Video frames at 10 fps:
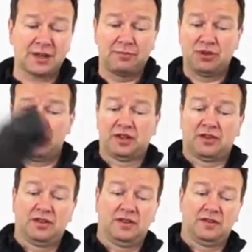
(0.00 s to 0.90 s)
put your
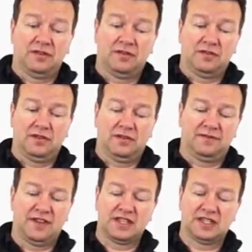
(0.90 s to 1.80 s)

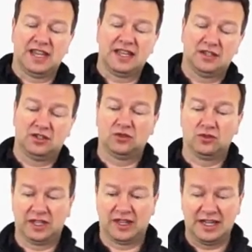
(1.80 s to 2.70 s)
fins head to
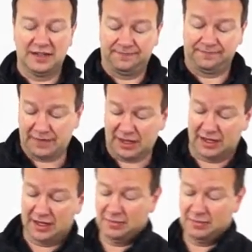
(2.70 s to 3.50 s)
toe like that. It